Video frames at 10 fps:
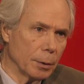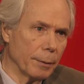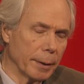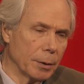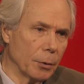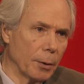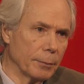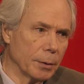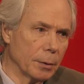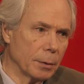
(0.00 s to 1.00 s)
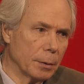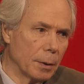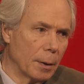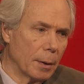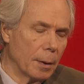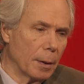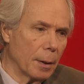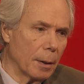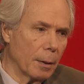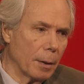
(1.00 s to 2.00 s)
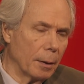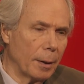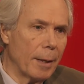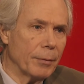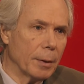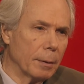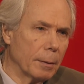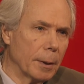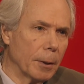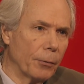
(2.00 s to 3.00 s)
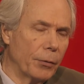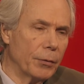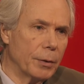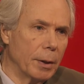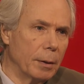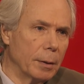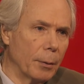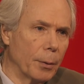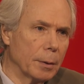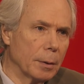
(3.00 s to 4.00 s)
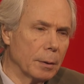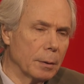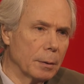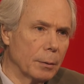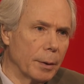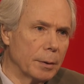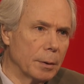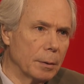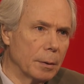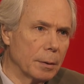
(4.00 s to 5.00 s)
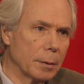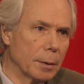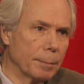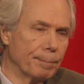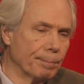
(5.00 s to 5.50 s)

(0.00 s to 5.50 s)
correction officers, 11 out of the 15 they went to question just said,